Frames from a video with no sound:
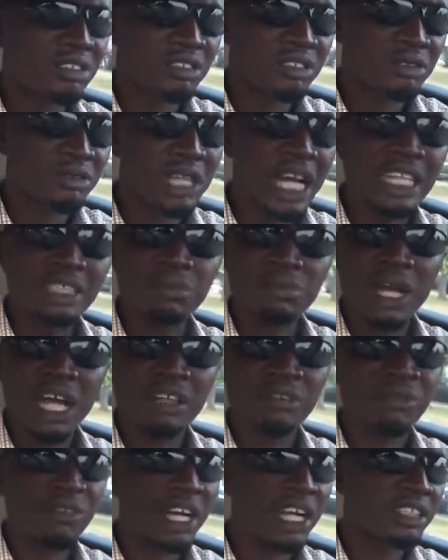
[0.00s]
that's my
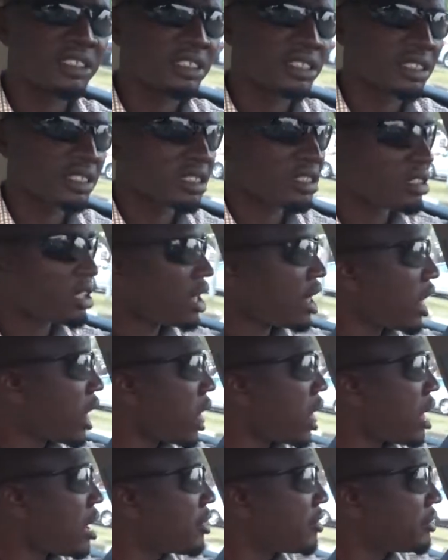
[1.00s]
advice.
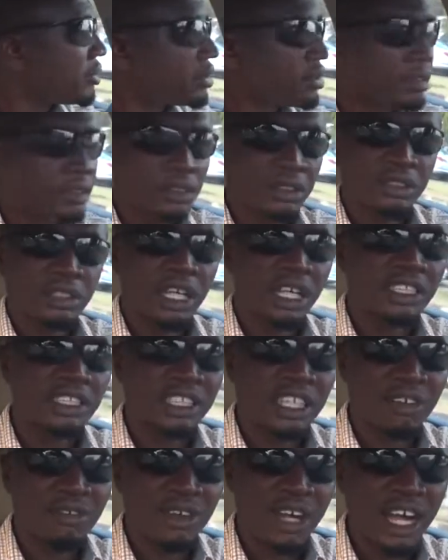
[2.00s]
Don't
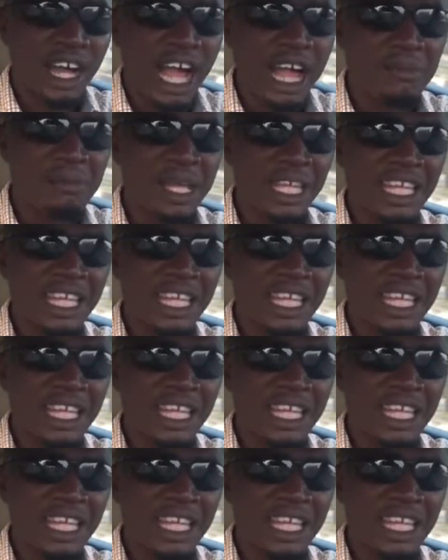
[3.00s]
ever. I made